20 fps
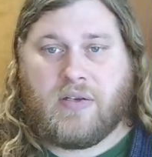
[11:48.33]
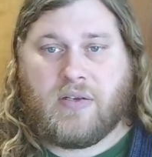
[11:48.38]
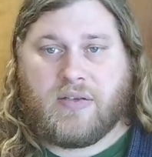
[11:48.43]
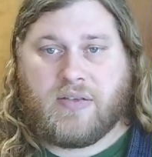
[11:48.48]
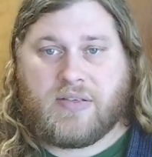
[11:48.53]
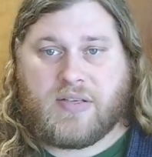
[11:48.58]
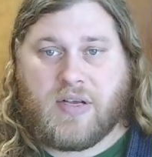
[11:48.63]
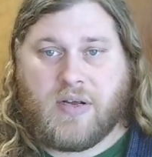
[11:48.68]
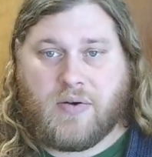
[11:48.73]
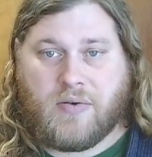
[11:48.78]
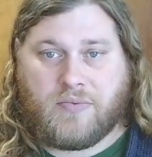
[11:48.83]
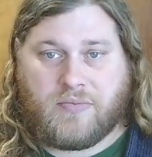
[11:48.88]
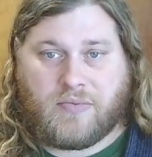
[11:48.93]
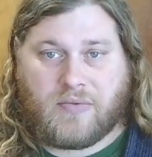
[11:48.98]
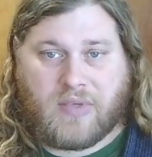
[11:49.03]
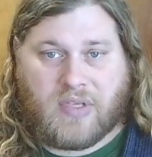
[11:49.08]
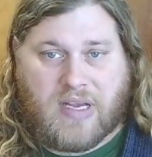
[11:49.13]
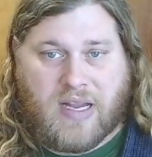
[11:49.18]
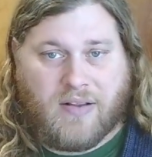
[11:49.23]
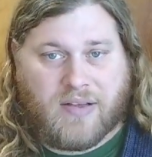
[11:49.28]
So
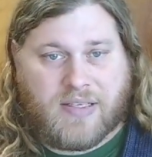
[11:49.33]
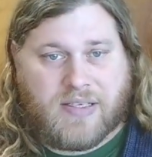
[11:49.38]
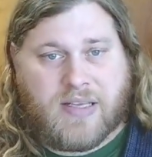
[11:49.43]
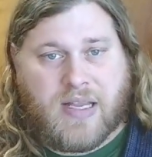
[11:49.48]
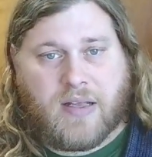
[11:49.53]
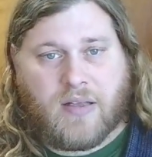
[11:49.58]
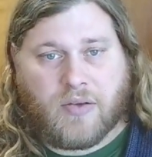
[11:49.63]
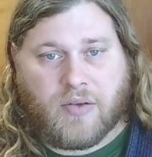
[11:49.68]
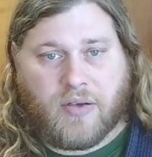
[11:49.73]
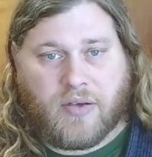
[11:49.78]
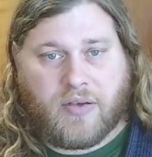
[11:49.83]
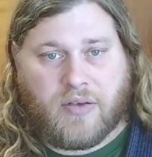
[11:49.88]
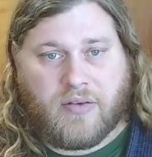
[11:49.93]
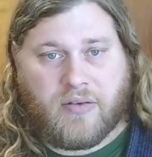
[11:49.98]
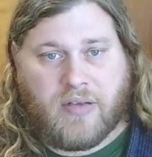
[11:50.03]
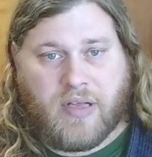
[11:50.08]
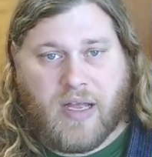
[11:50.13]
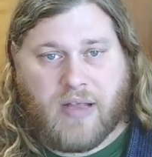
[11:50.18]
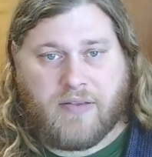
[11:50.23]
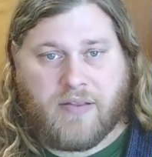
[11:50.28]
now let's take a look
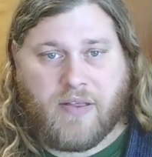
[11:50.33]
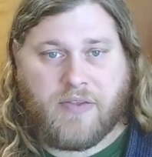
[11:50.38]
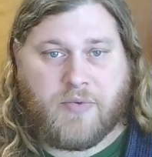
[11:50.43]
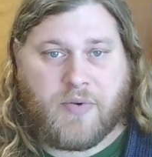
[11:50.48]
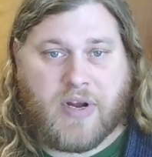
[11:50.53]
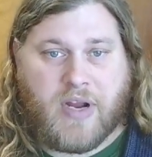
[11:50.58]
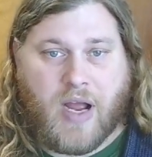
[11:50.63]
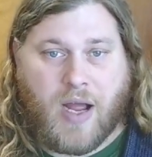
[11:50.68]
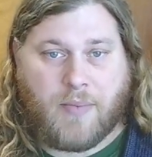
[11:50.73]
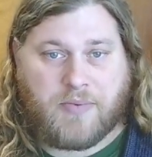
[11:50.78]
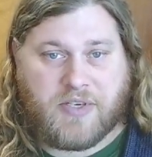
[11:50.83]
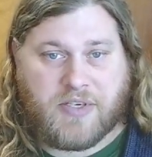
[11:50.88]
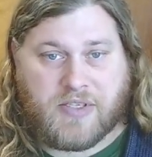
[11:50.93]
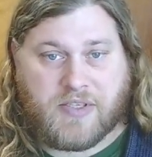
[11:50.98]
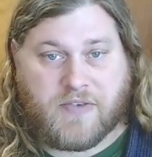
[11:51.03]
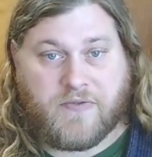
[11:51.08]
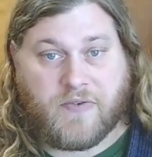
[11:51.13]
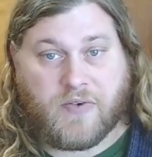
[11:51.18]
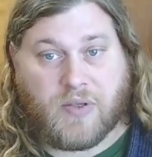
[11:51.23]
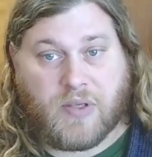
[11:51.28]
at the 3 options
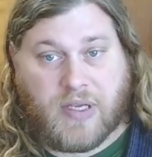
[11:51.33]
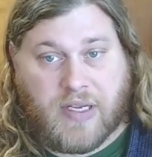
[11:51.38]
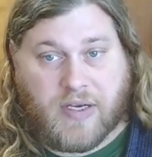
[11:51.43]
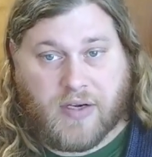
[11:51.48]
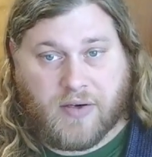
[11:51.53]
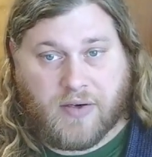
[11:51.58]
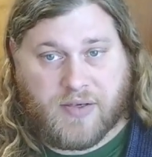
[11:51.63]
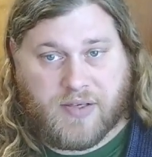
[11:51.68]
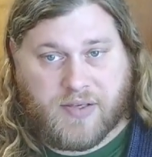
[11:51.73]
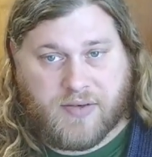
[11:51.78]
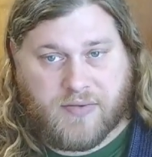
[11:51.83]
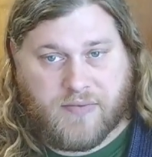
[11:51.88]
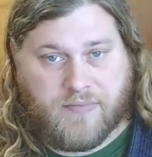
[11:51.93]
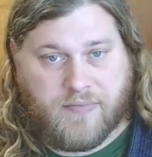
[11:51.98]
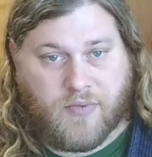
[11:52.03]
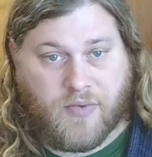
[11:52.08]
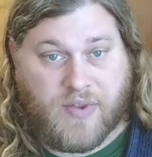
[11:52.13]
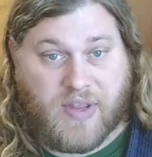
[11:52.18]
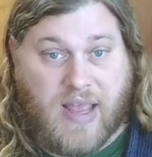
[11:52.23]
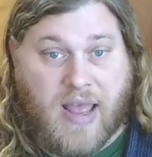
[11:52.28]
for leaders,
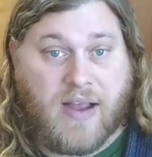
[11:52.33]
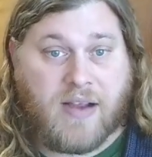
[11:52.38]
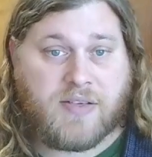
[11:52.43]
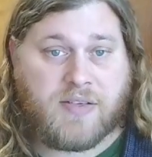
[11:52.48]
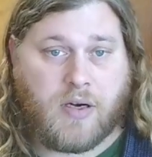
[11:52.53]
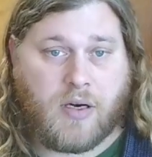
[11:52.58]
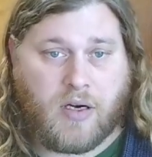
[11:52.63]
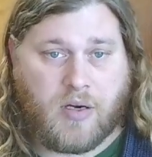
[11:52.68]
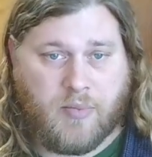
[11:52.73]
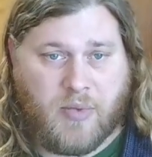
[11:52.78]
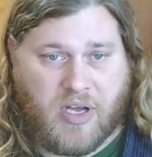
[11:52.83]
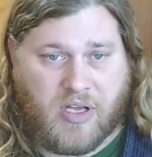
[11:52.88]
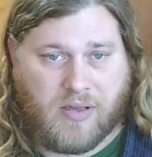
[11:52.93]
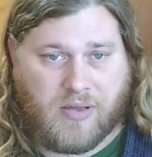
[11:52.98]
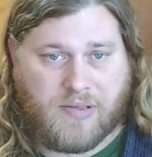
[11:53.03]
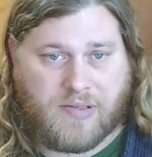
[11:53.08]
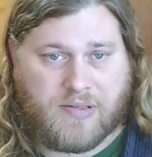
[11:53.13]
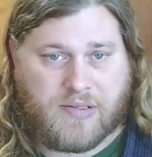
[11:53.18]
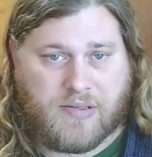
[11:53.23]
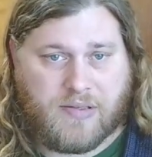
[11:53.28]
or the exarch
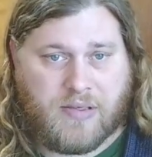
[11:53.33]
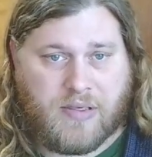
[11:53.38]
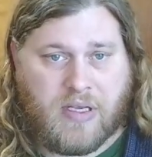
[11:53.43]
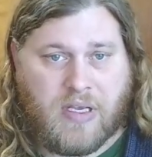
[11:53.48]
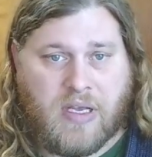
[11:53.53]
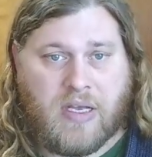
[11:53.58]
models.